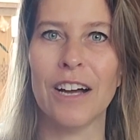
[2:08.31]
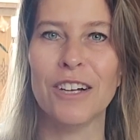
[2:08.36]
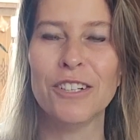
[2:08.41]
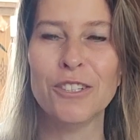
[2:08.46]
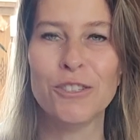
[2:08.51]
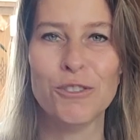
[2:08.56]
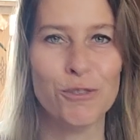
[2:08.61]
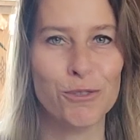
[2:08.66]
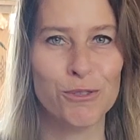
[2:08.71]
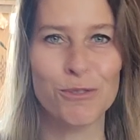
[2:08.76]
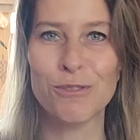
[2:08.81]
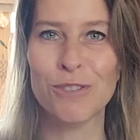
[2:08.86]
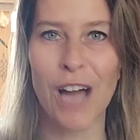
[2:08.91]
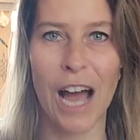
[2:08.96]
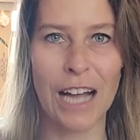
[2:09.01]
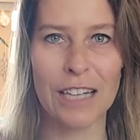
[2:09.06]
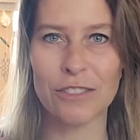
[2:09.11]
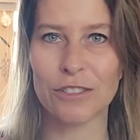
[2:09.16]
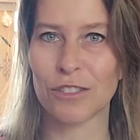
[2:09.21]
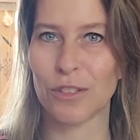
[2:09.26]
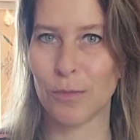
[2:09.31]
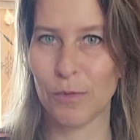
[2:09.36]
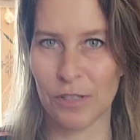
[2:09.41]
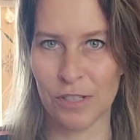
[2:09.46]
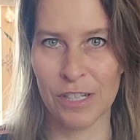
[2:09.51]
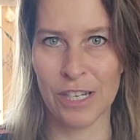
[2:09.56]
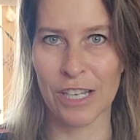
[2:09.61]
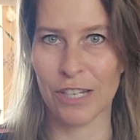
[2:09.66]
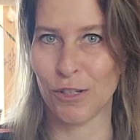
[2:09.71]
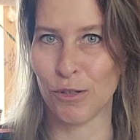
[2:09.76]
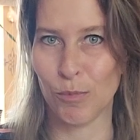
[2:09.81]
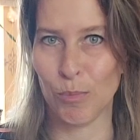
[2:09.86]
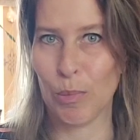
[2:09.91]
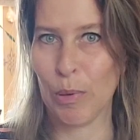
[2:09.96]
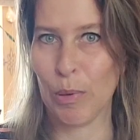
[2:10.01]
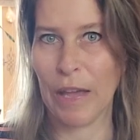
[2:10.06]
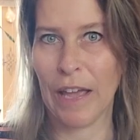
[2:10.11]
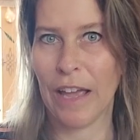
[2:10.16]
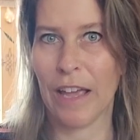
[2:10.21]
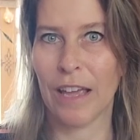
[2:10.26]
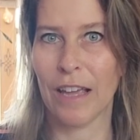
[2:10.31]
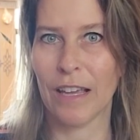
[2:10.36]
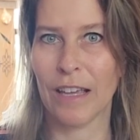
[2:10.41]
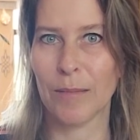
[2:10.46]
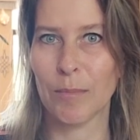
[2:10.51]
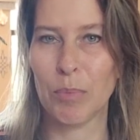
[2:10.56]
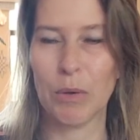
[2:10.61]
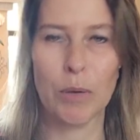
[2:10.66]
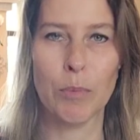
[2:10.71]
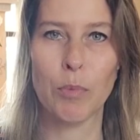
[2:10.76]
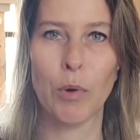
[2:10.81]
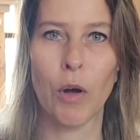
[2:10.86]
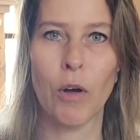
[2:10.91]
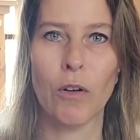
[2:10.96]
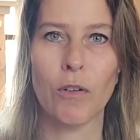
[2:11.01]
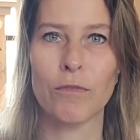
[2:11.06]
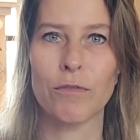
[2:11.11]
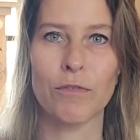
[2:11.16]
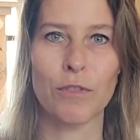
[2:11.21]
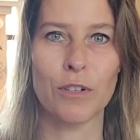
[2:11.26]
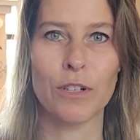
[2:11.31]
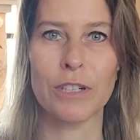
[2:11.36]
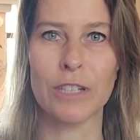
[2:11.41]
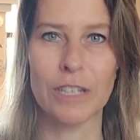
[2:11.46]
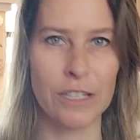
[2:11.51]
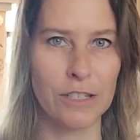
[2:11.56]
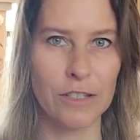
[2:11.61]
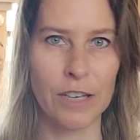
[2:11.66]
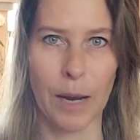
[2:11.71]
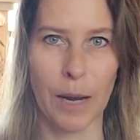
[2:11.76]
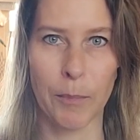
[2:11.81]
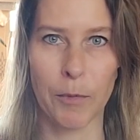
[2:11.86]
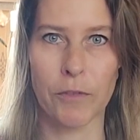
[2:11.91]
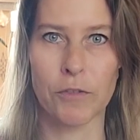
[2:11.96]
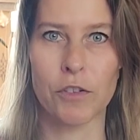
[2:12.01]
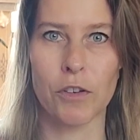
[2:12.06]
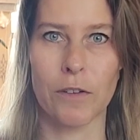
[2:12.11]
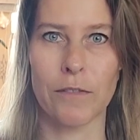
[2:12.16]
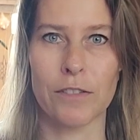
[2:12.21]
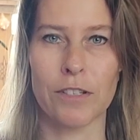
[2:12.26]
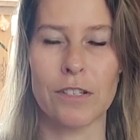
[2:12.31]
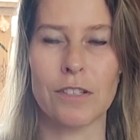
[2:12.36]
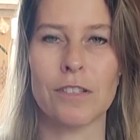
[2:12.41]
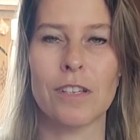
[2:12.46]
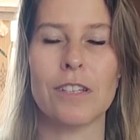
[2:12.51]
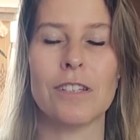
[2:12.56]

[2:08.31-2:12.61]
You do not need to pay people for these type of services.